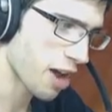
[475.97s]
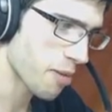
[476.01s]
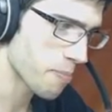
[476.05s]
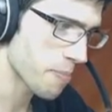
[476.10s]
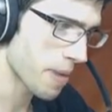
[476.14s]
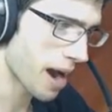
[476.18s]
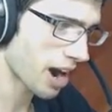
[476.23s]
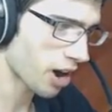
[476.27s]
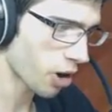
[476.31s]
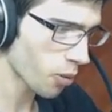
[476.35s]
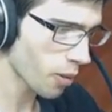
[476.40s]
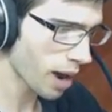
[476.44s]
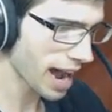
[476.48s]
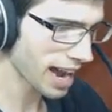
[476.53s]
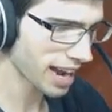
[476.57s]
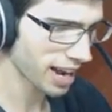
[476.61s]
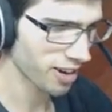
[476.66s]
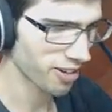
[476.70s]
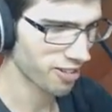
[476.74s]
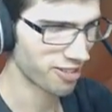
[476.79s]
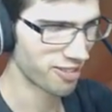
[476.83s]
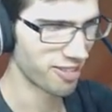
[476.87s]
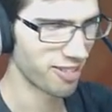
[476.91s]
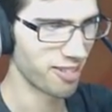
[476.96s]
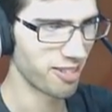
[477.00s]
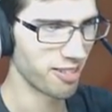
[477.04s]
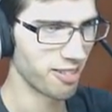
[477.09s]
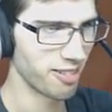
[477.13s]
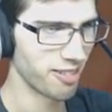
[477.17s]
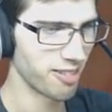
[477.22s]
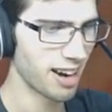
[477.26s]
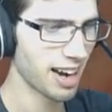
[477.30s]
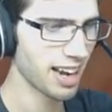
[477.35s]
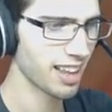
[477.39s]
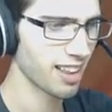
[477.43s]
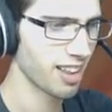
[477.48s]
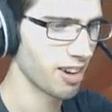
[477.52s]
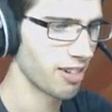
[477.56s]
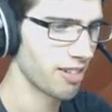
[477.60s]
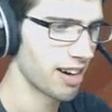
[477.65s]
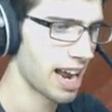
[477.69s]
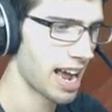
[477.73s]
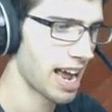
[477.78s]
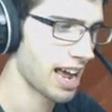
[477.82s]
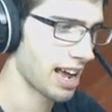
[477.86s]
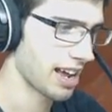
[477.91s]
a Marowak
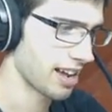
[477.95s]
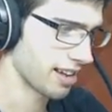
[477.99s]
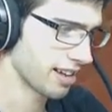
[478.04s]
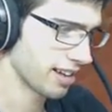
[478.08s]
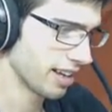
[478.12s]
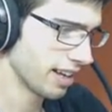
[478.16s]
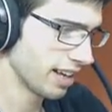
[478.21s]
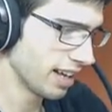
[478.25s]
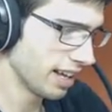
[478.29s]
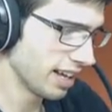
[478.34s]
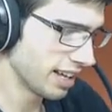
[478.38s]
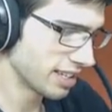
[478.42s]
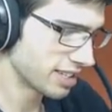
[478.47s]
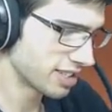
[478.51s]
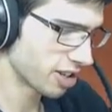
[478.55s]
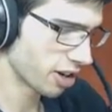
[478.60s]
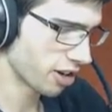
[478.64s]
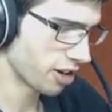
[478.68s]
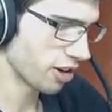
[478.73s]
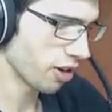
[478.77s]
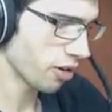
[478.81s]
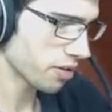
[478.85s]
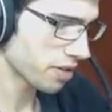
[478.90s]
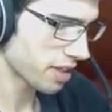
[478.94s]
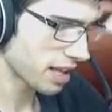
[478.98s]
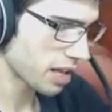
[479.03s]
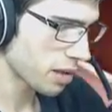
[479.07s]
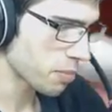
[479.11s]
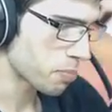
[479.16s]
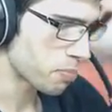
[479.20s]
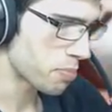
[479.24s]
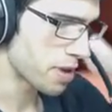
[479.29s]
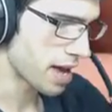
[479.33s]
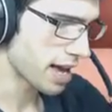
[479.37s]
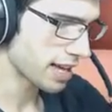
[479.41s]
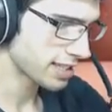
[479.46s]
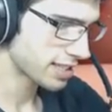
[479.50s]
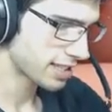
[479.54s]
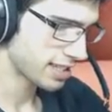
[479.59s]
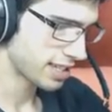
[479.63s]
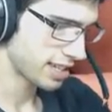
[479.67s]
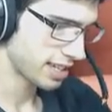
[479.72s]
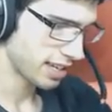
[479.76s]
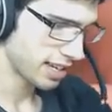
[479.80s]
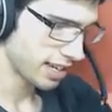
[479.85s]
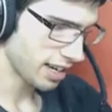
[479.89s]
regular rare. So not the
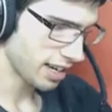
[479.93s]
best